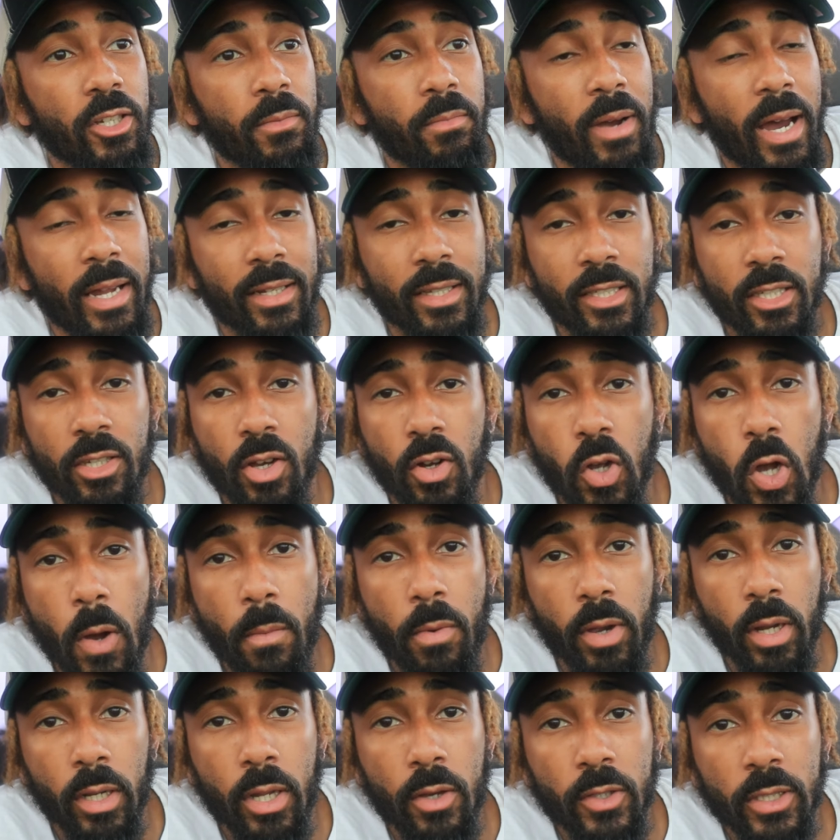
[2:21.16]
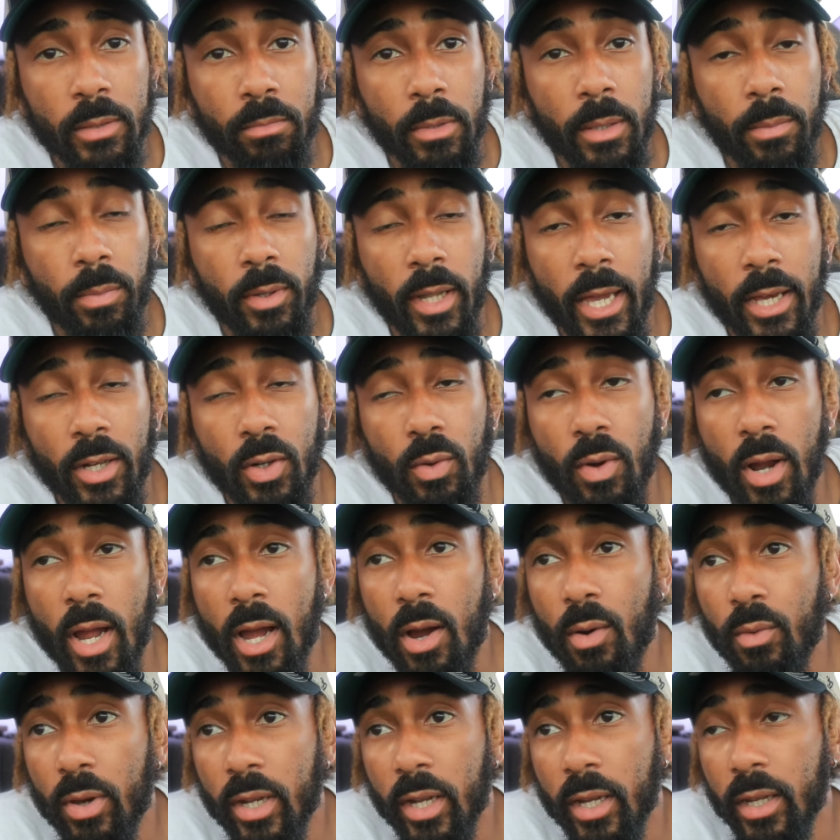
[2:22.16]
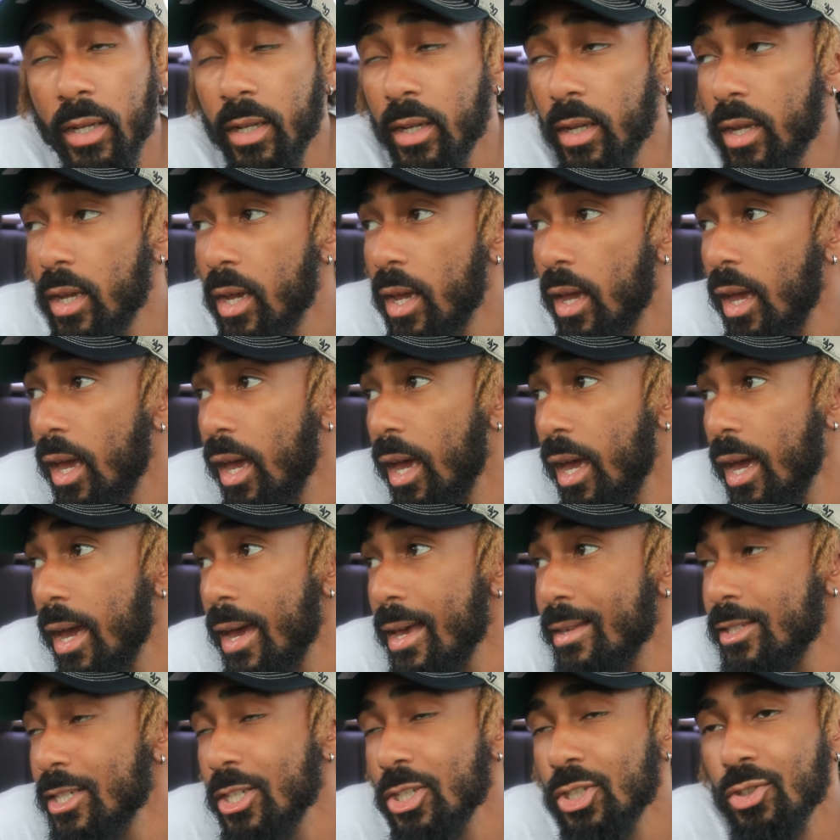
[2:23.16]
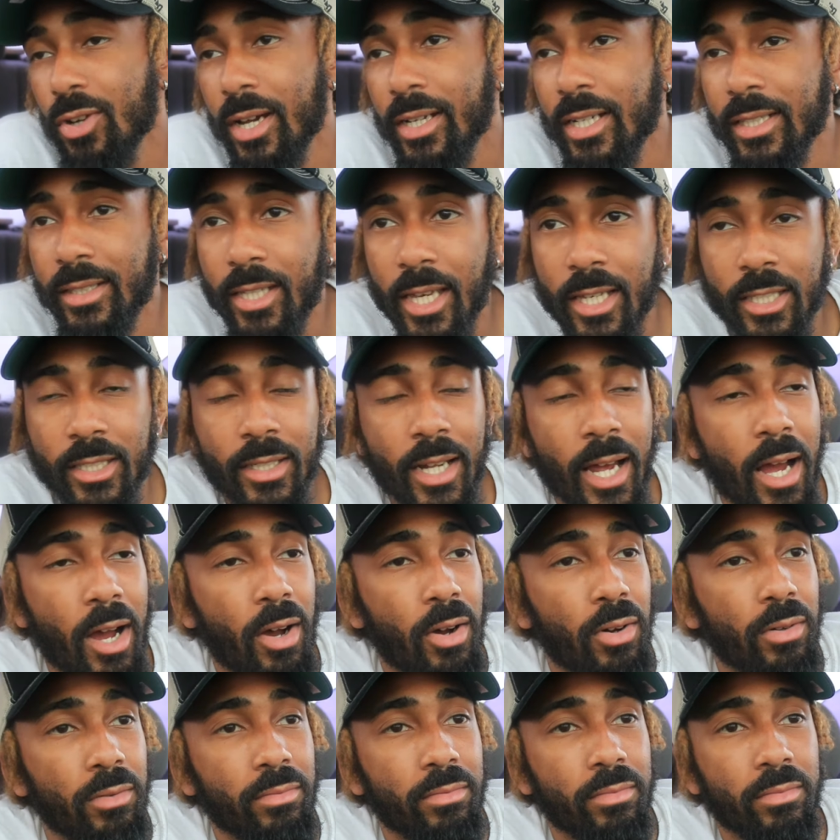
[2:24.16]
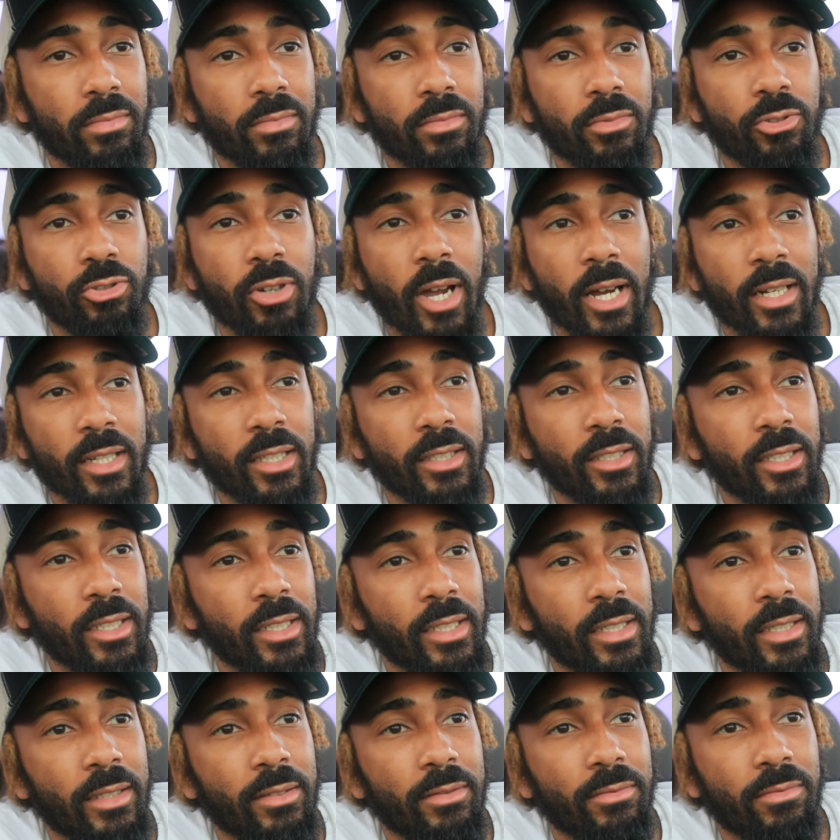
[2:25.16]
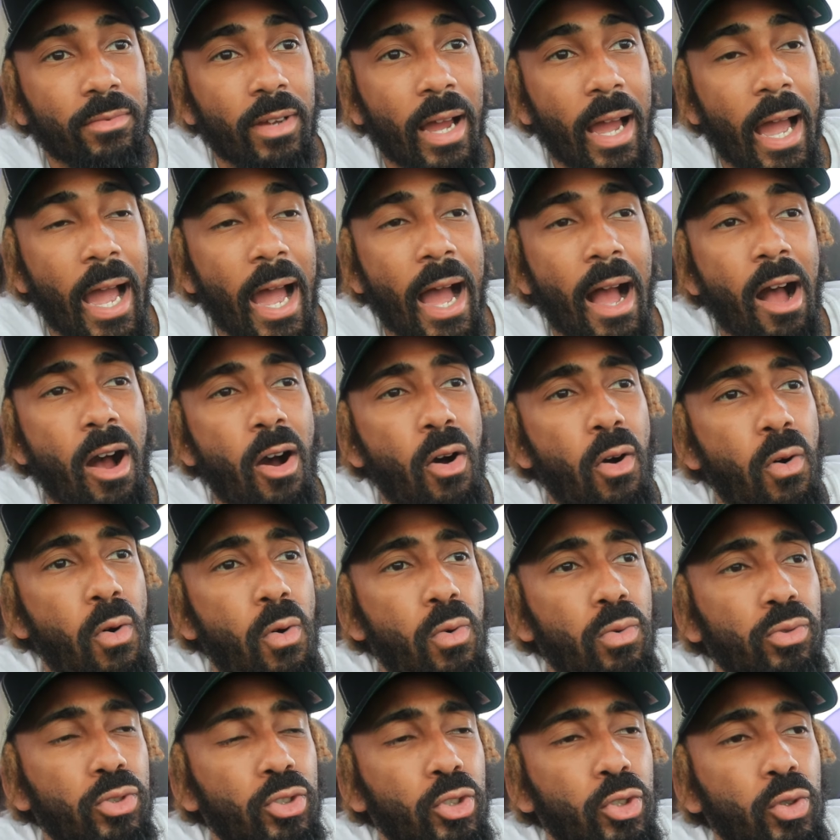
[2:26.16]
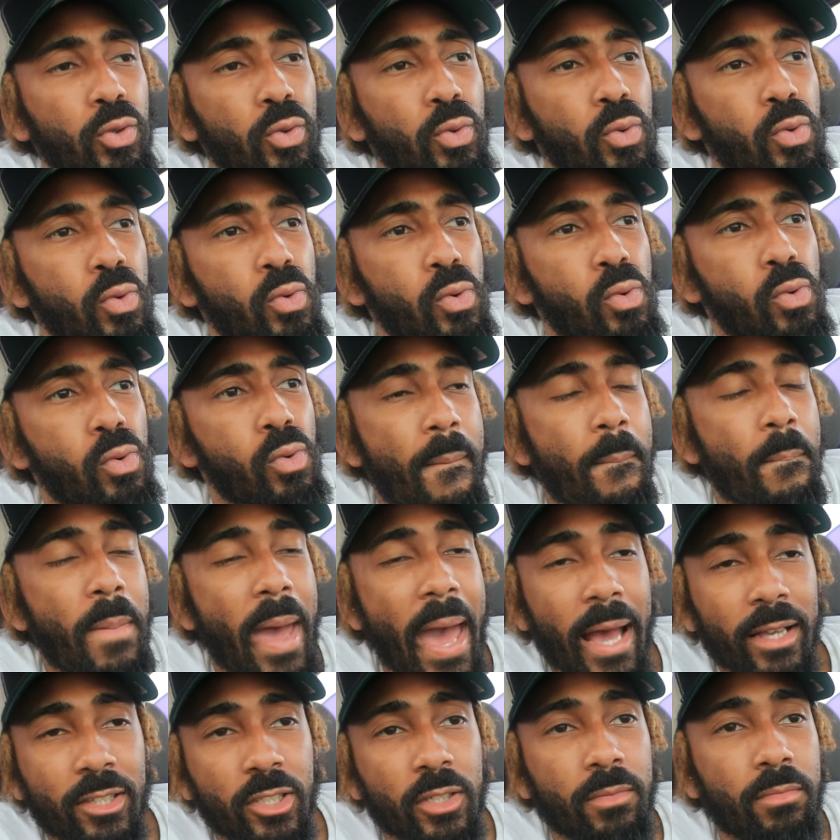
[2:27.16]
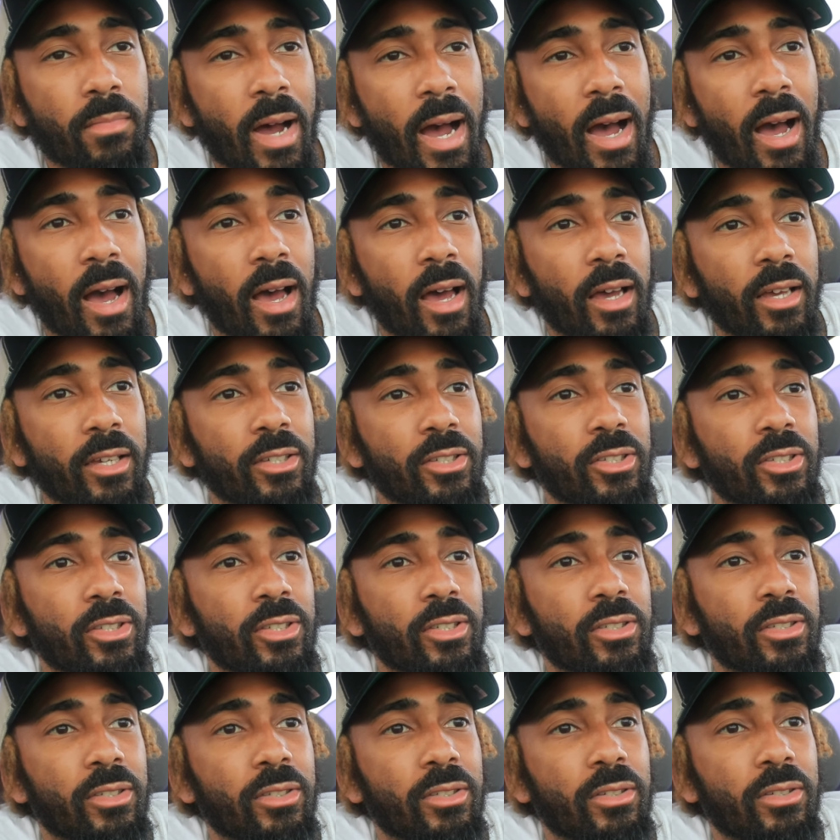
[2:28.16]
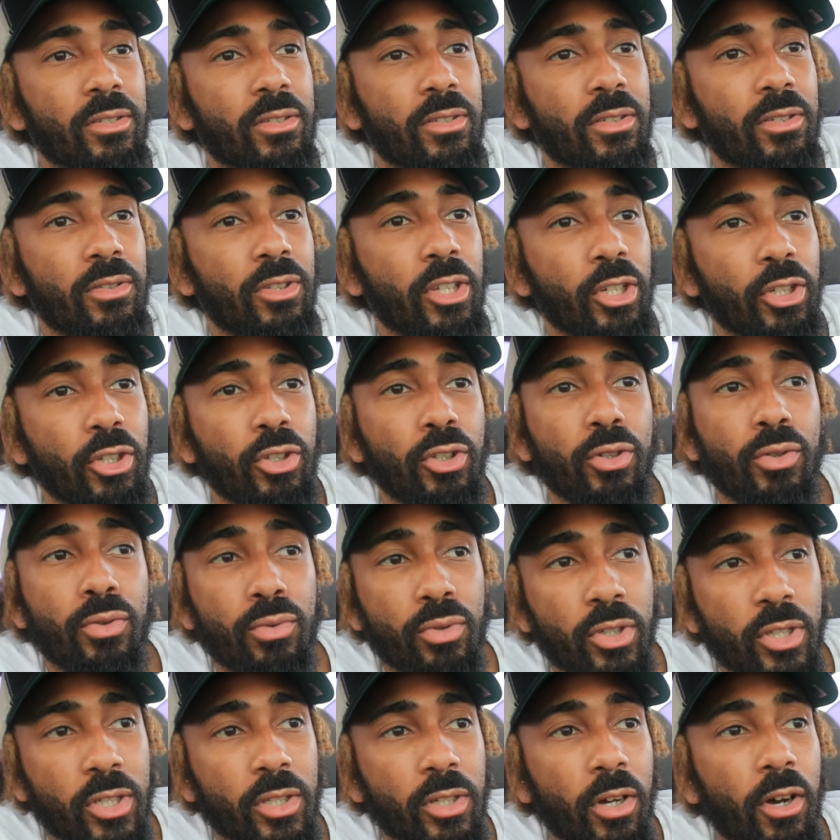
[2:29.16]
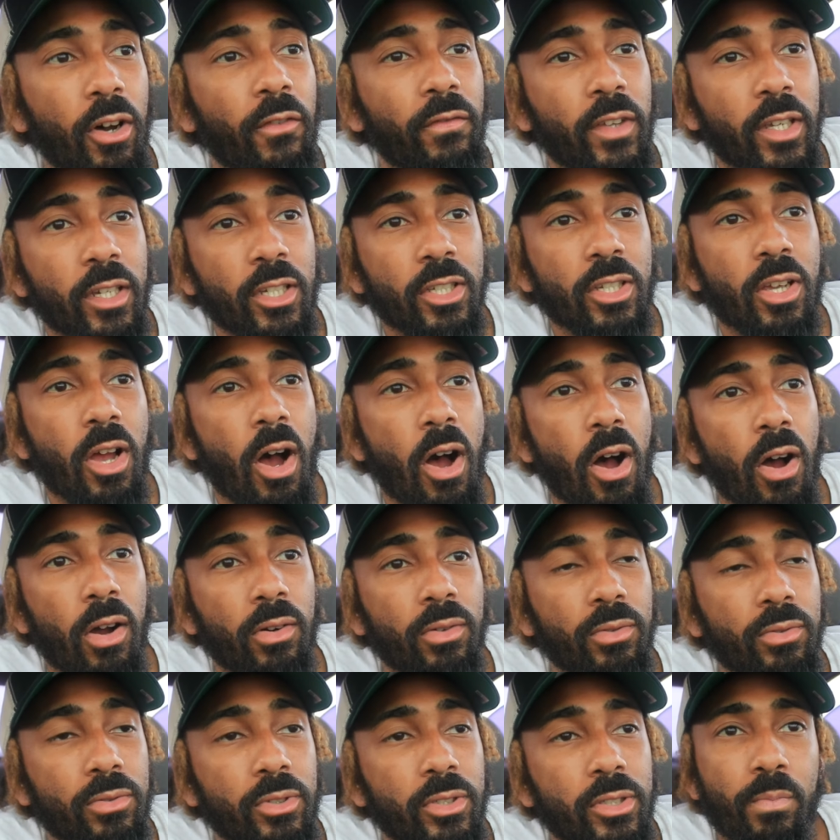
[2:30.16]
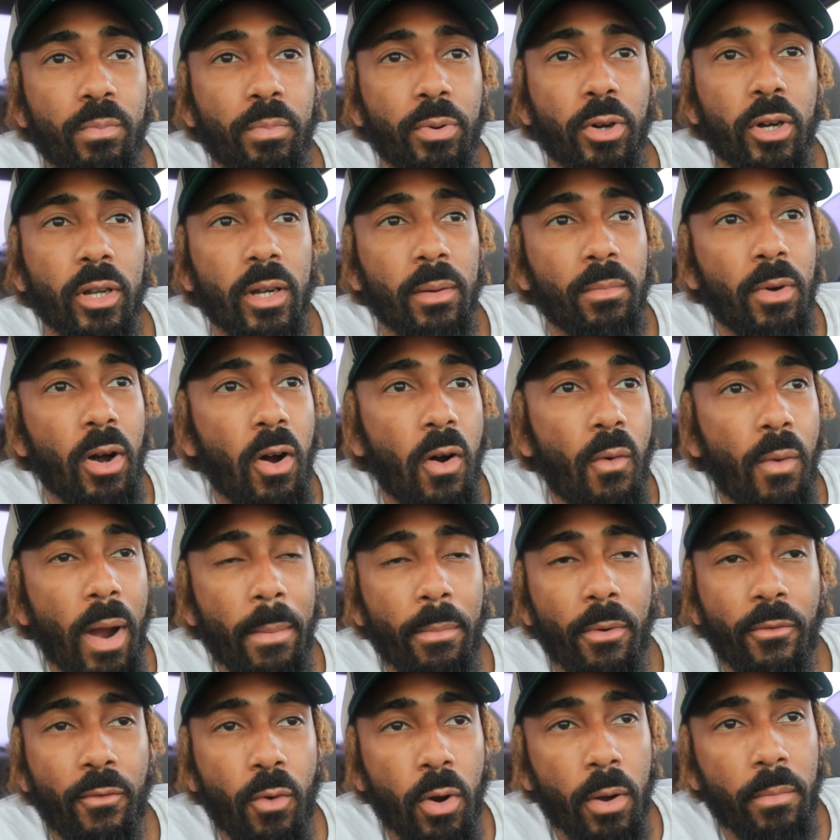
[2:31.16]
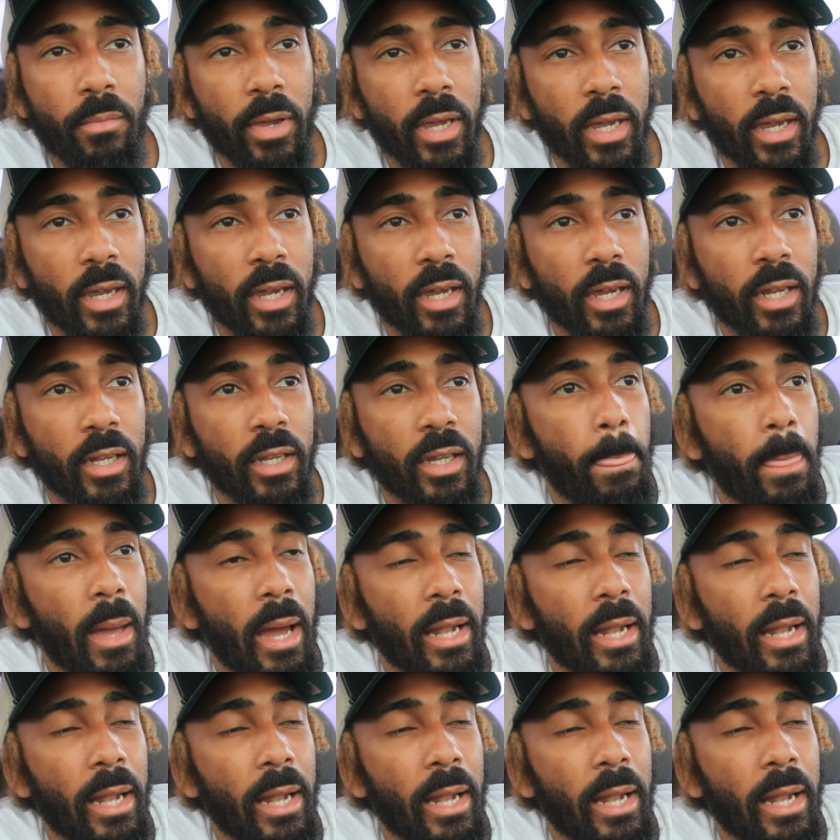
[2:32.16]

are about to see a couple clips of me playing around with it and just trying to test it out, try to see how to maximize the use of these goggles. Put them on right before bed.